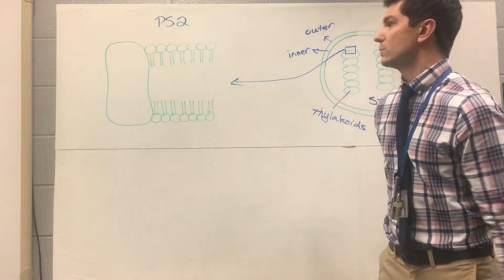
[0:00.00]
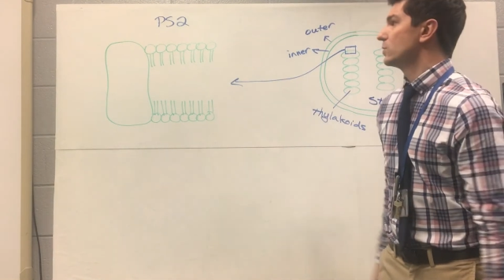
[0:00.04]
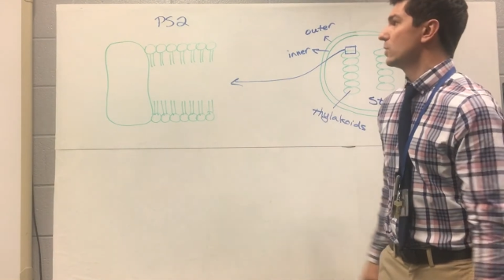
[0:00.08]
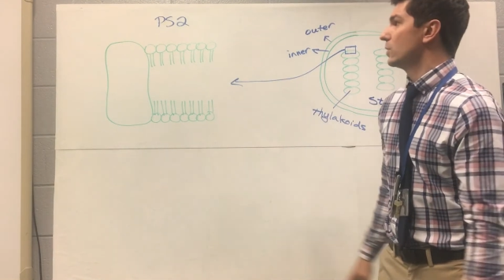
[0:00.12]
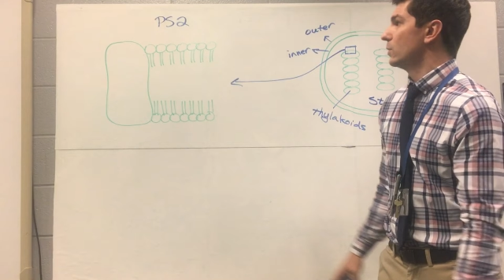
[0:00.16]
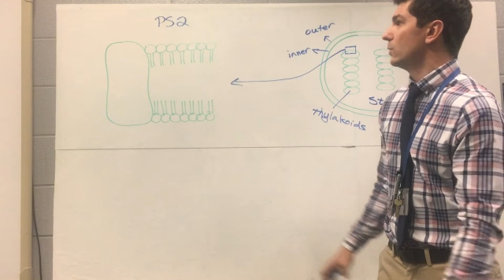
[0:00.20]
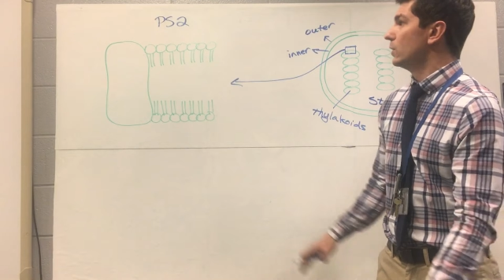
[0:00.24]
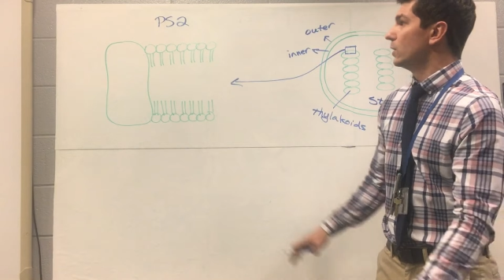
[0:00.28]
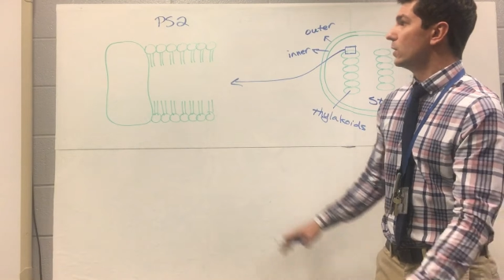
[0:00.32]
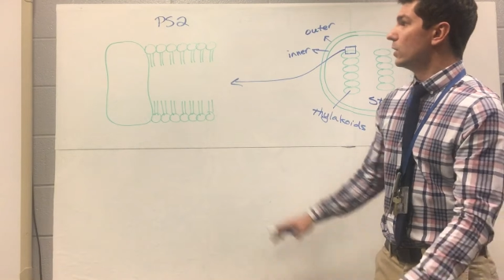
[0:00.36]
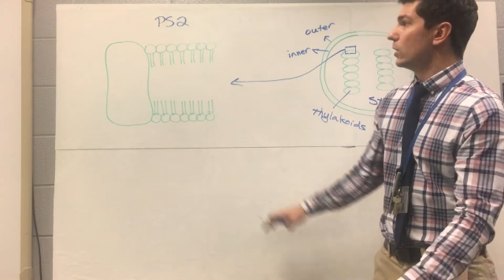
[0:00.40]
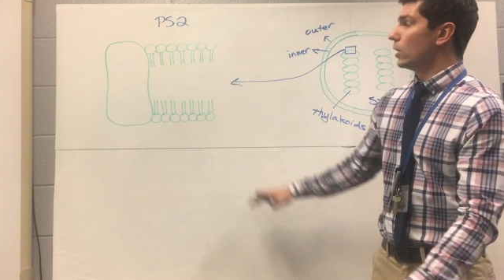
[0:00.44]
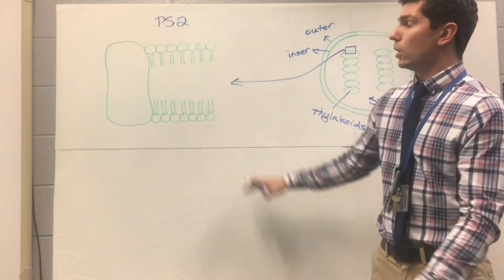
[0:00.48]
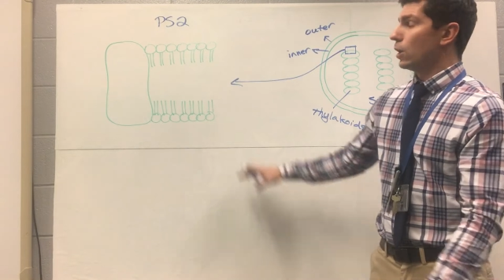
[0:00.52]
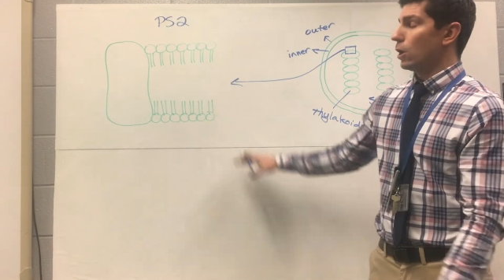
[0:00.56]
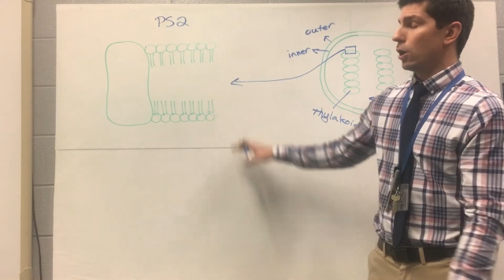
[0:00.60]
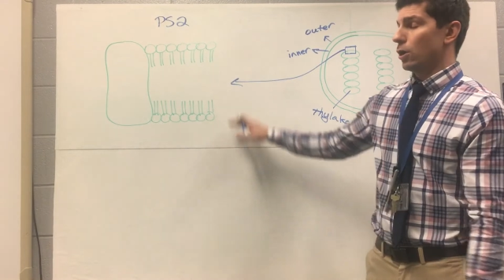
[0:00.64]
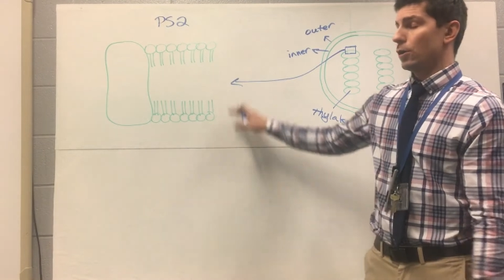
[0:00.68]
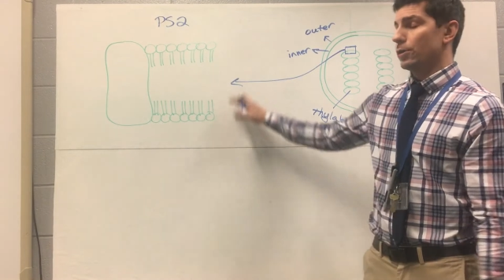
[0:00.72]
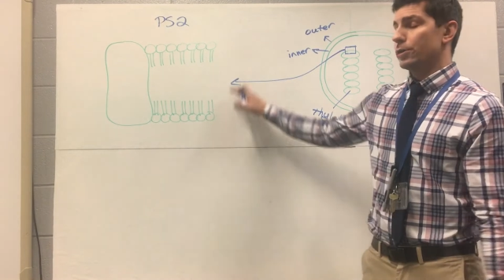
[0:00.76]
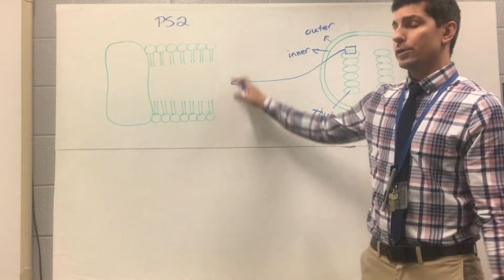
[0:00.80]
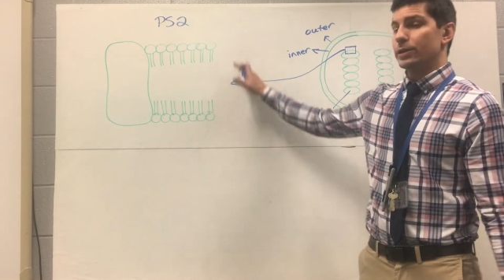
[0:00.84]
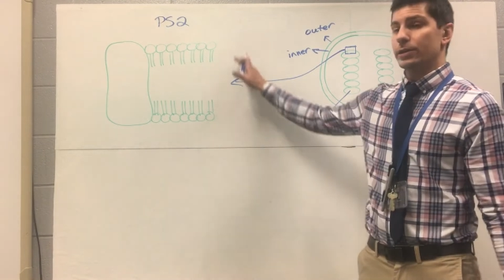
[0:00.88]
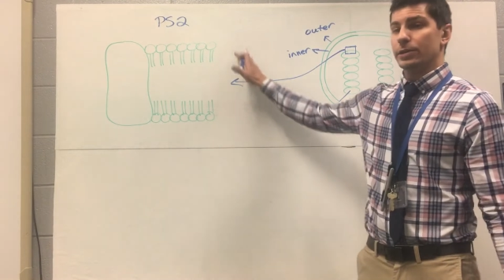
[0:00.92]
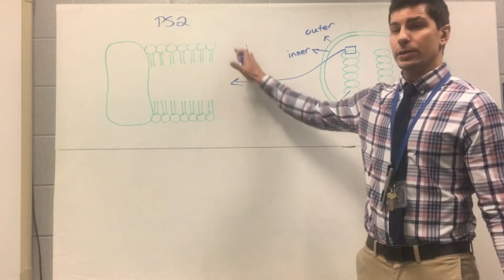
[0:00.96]
So
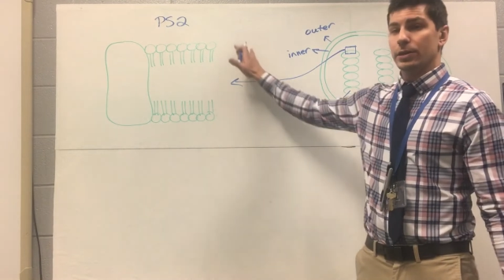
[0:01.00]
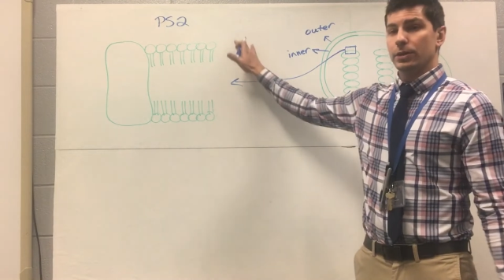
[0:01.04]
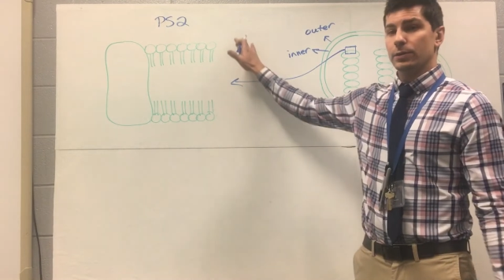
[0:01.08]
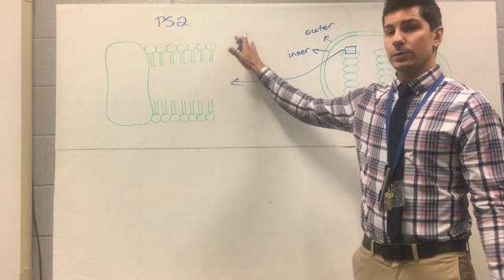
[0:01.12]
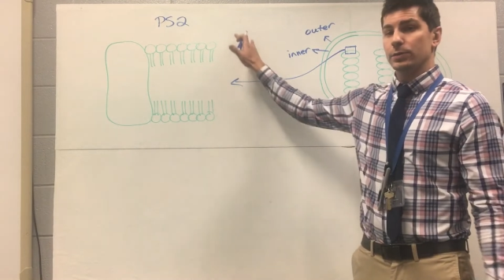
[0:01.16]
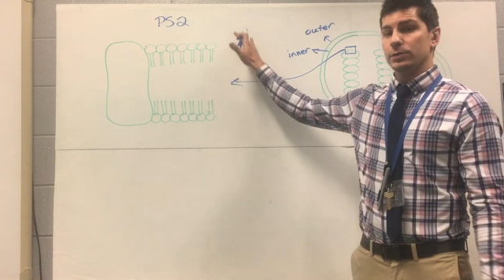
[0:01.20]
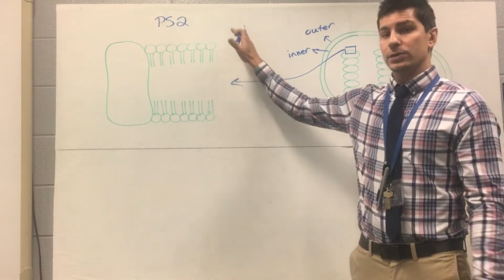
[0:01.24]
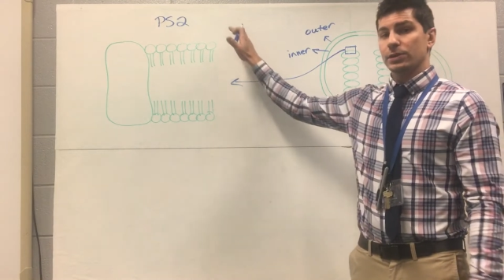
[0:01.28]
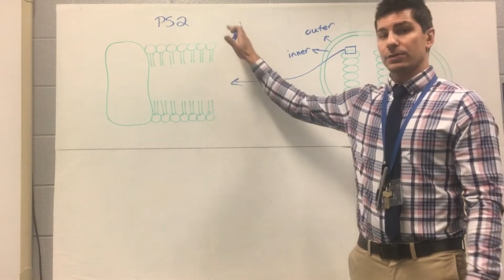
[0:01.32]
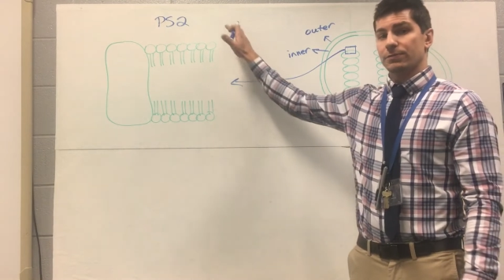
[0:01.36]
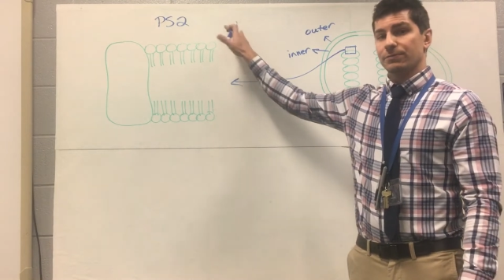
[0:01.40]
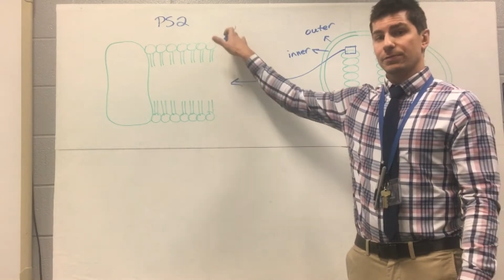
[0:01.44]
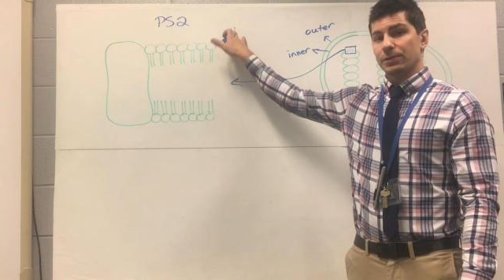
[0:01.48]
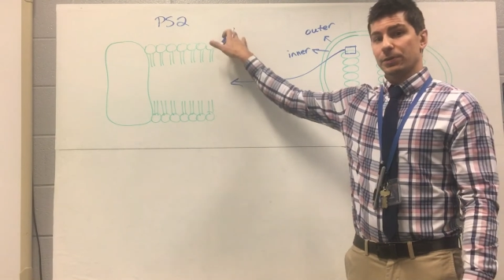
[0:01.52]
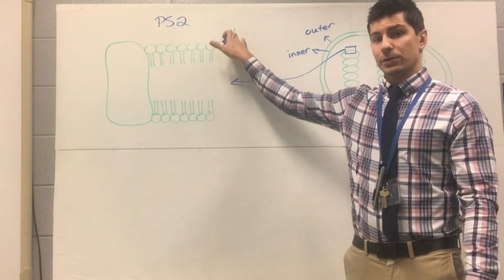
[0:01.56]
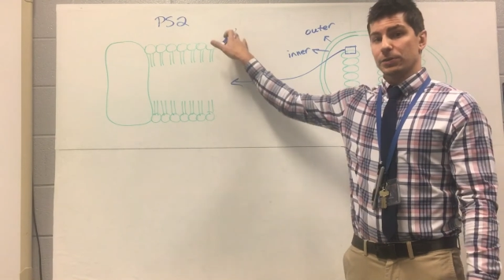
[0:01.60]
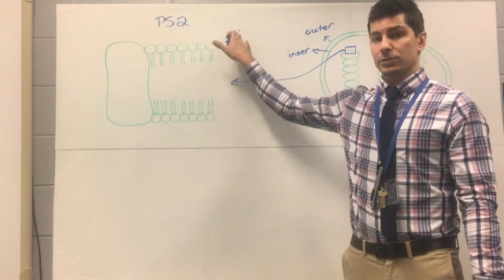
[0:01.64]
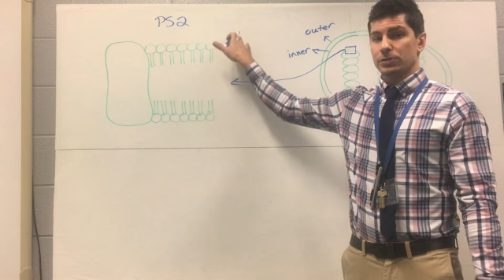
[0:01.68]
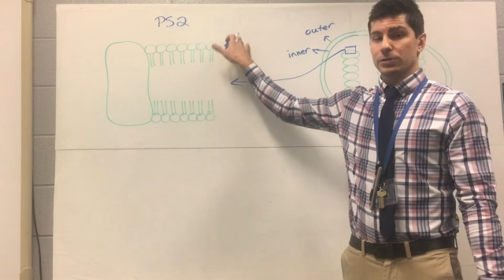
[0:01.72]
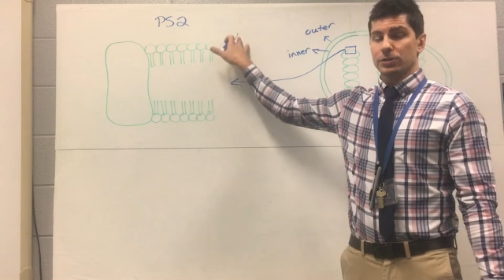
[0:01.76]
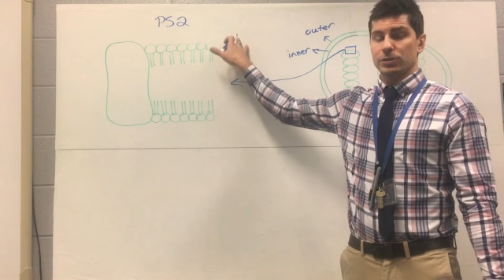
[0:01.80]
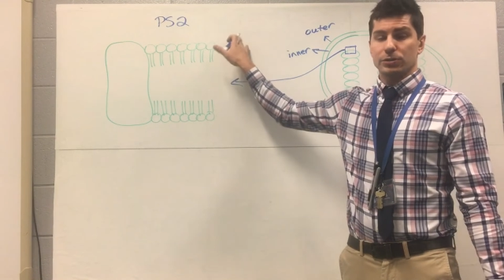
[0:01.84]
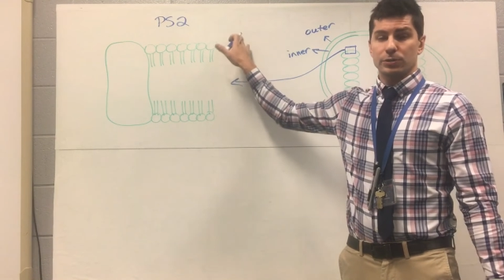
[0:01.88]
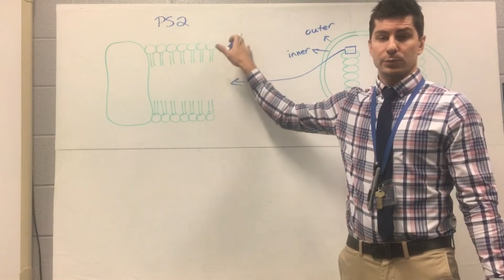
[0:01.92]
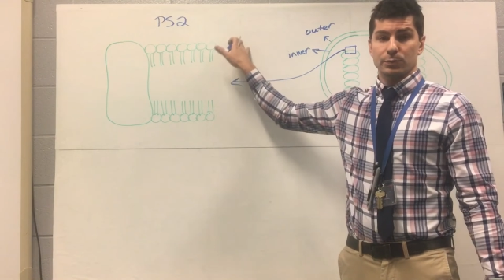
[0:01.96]
all you need to know is that
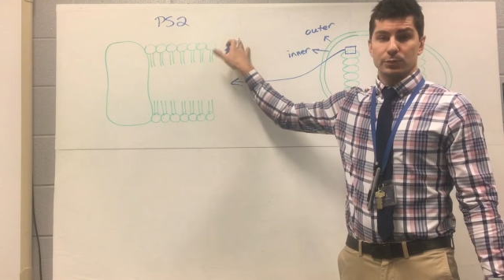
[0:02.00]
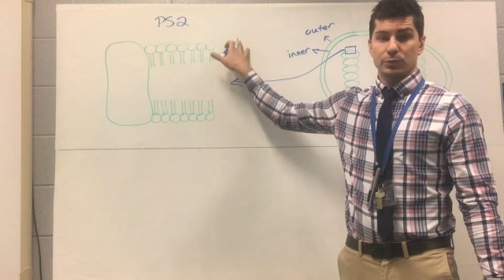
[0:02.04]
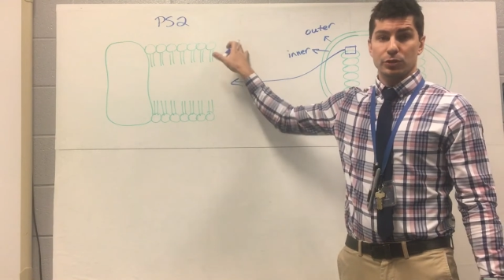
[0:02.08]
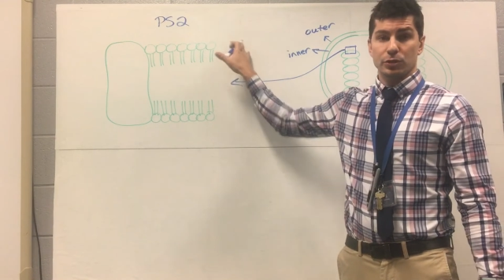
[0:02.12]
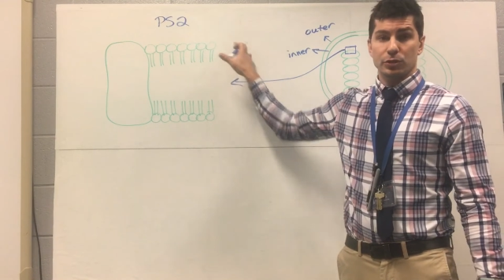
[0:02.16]
photosystem